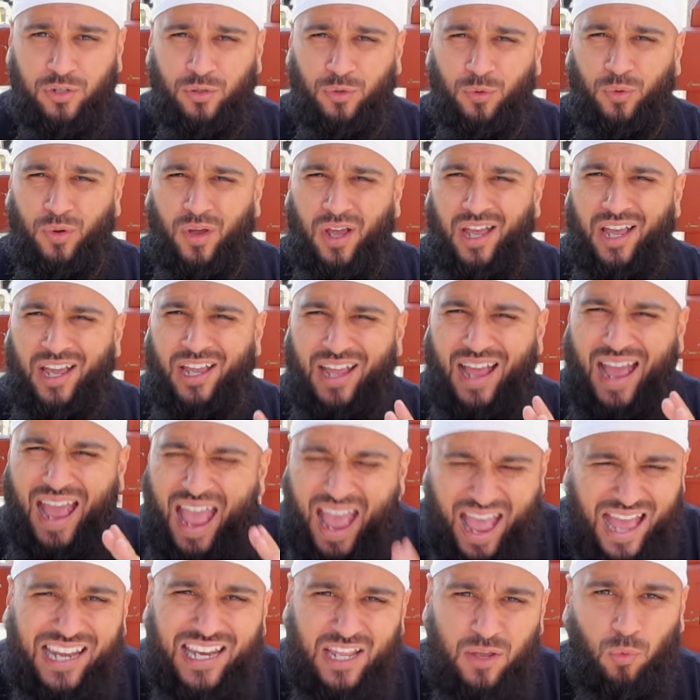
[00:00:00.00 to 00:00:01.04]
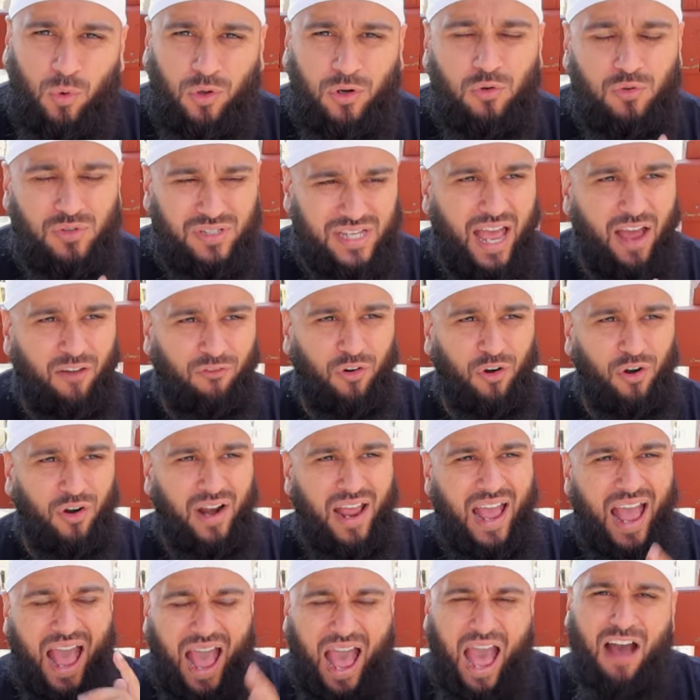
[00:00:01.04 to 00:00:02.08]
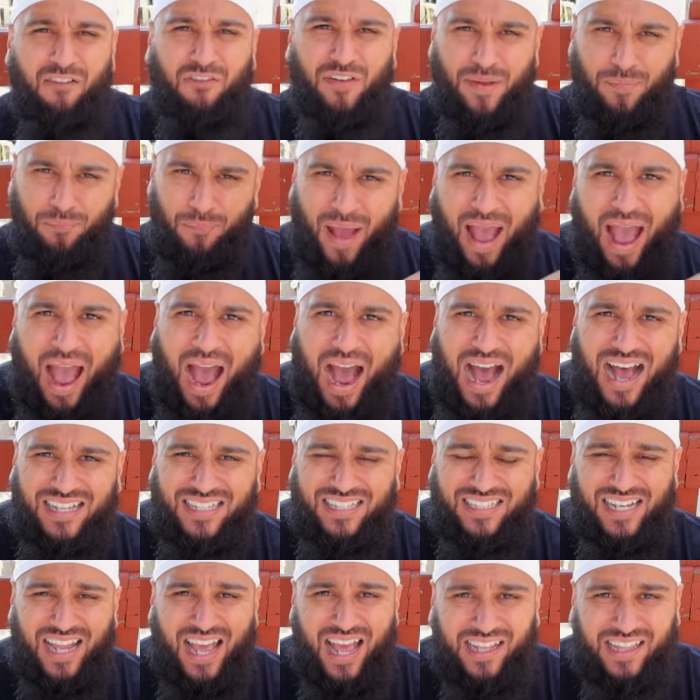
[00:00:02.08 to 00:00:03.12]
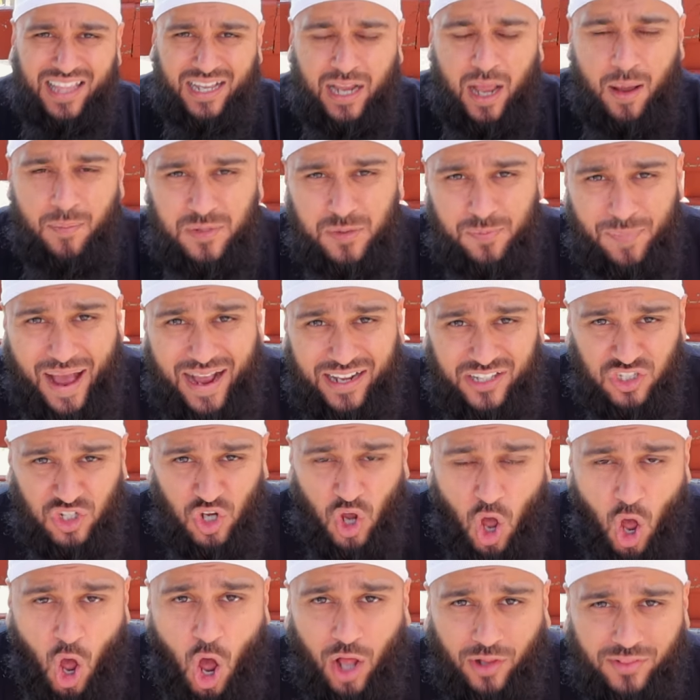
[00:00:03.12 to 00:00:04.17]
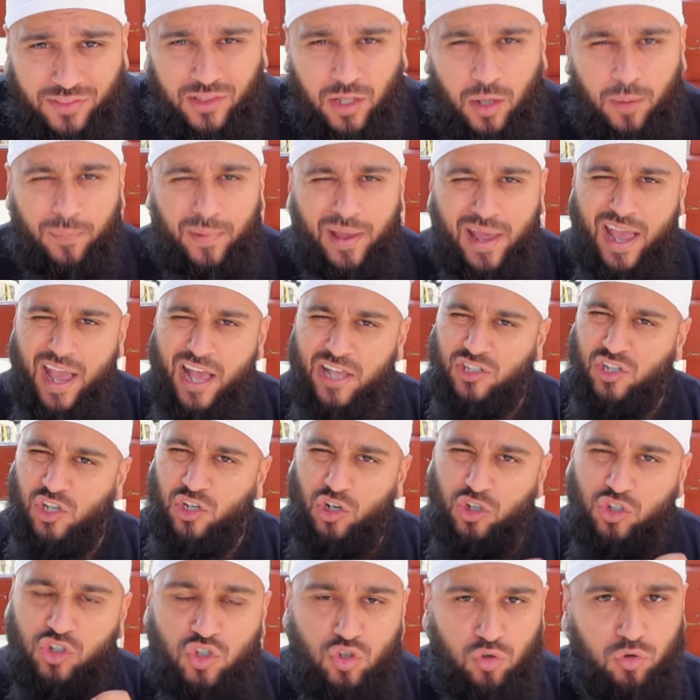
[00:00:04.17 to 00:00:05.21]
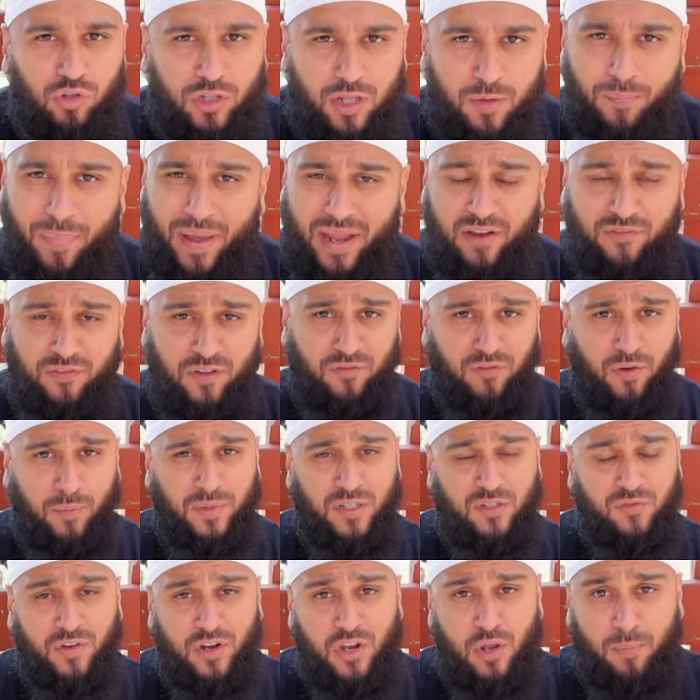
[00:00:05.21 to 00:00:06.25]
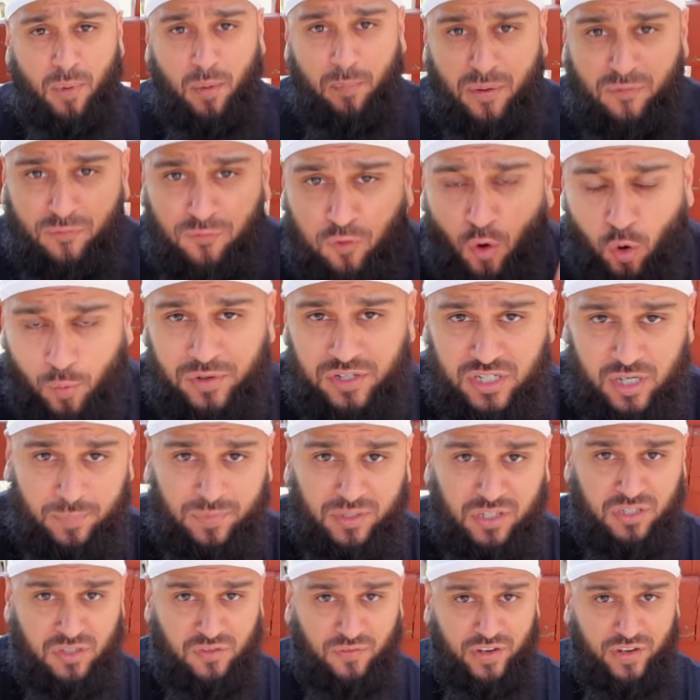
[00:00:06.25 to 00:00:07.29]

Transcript: you, anyone who's ever have a past that comes back to haunt them is going to truly benefit from this video. But before we jump into this